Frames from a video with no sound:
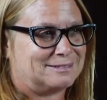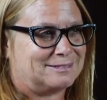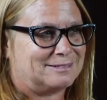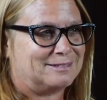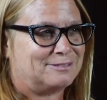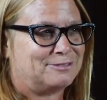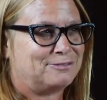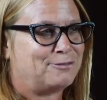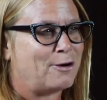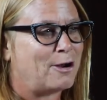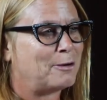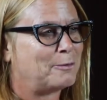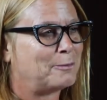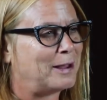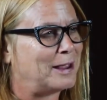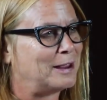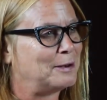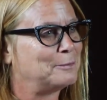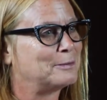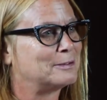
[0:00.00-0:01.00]
And Fort
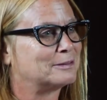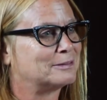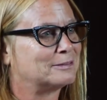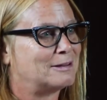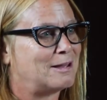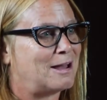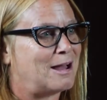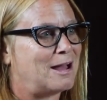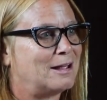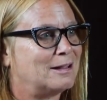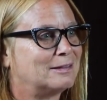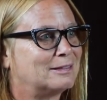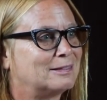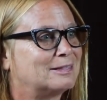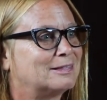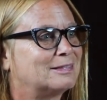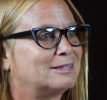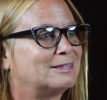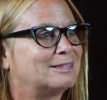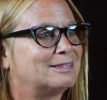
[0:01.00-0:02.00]
Wayne was not
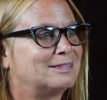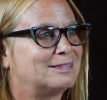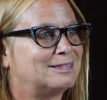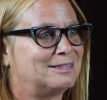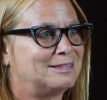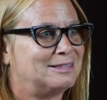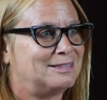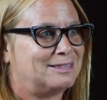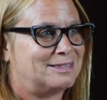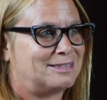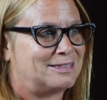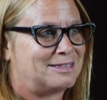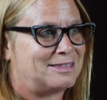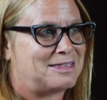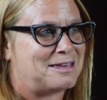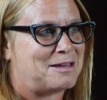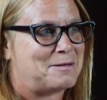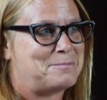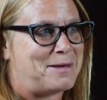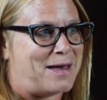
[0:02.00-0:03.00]

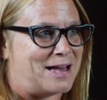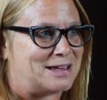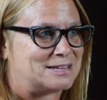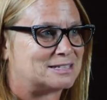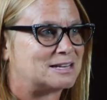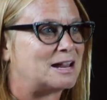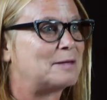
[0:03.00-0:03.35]
the best.